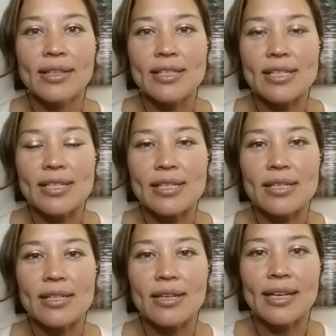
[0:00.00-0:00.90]
just
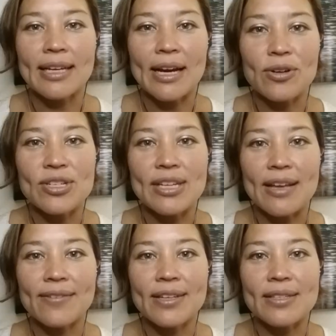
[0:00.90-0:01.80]
cacao
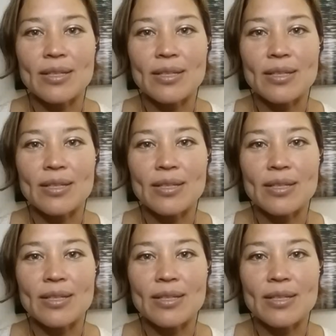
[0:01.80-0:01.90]
shavings,